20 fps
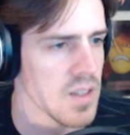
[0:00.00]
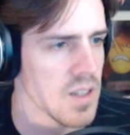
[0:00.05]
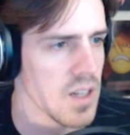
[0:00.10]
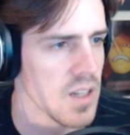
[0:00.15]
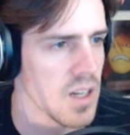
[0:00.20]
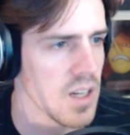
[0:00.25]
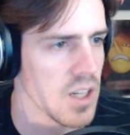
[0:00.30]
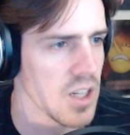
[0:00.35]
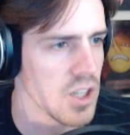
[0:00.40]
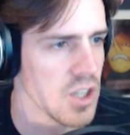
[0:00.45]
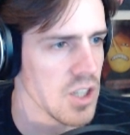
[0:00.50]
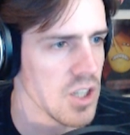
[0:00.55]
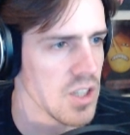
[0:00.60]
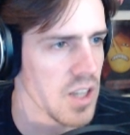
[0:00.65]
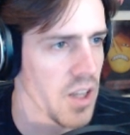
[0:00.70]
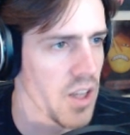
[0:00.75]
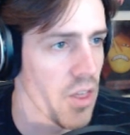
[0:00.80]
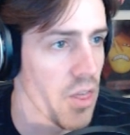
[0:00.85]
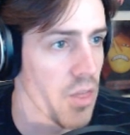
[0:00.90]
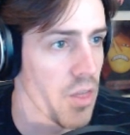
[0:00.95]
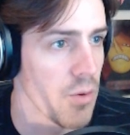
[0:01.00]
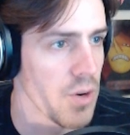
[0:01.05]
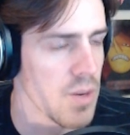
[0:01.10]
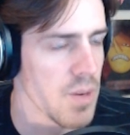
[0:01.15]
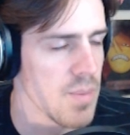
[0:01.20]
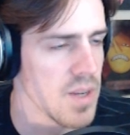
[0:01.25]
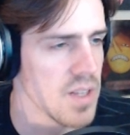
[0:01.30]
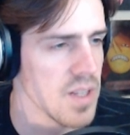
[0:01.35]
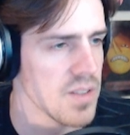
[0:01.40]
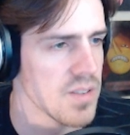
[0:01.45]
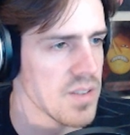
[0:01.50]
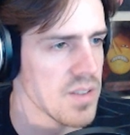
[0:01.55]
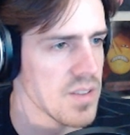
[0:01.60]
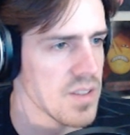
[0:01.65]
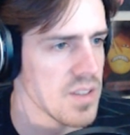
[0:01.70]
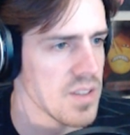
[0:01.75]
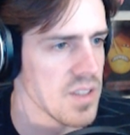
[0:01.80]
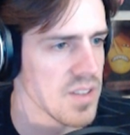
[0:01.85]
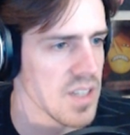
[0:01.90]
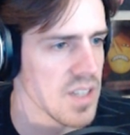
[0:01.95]
a good, like, 3 minutes.
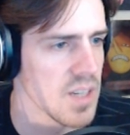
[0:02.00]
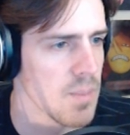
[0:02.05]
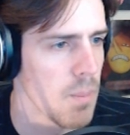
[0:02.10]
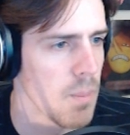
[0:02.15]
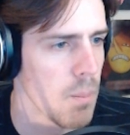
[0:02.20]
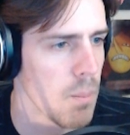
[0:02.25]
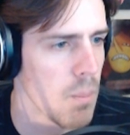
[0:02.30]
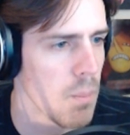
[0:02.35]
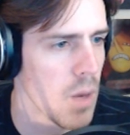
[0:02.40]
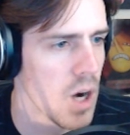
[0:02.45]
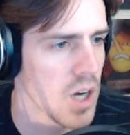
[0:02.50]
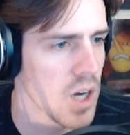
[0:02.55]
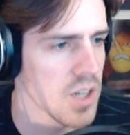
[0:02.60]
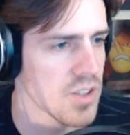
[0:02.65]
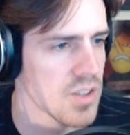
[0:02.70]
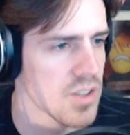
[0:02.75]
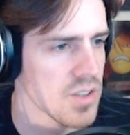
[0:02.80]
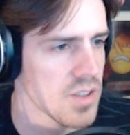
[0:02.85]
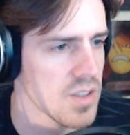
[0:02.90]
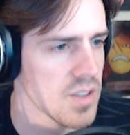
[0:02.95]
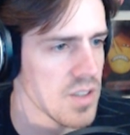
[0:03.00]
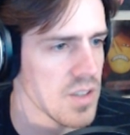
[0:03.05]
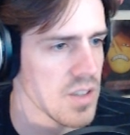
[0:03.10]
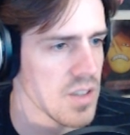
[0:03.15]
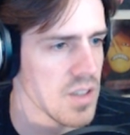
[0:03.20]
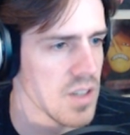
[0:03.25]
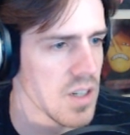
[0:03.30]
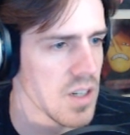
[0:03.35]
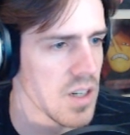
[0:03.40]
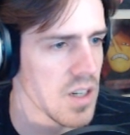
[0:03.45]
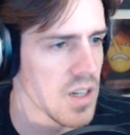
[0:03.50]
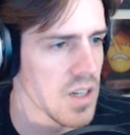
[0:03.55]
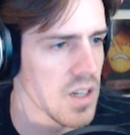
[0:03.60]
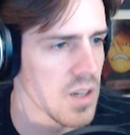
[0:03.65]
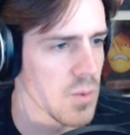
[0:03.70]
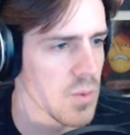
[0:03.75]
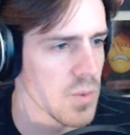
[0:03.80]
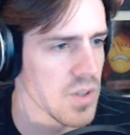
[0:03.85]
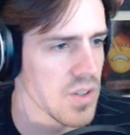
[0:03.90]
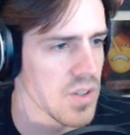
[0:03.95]
Just get mocked. Ah,
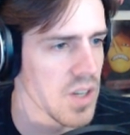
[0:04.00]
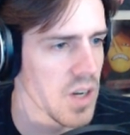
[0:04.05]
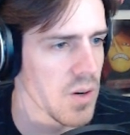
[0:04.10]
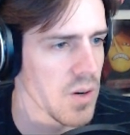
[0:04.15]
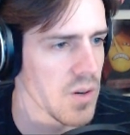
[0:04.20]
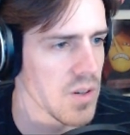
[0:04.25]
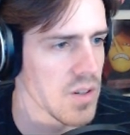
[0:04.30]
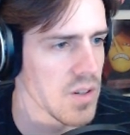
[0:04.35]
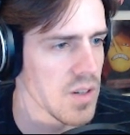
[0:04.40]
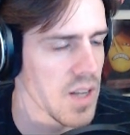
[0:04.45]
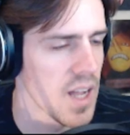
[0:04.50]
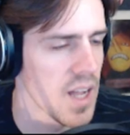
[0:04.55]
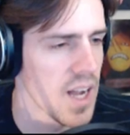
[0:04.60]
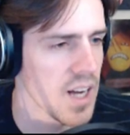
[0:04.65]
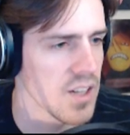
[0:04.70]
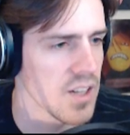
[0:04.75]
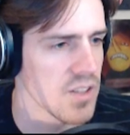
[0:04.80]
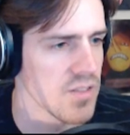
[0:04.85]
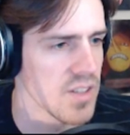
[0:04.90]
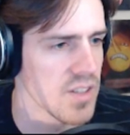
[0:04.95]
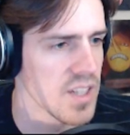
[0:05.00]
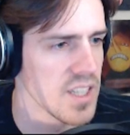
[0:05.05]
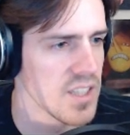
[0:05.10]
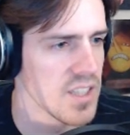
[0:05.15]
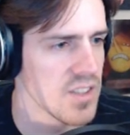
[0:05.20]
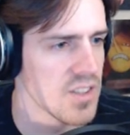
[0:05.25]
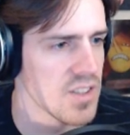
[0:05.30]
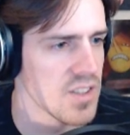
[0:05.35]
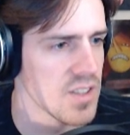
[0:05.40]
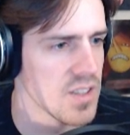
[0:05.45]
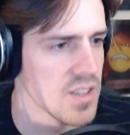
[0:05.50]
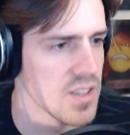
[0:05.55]
wind tower. Activate.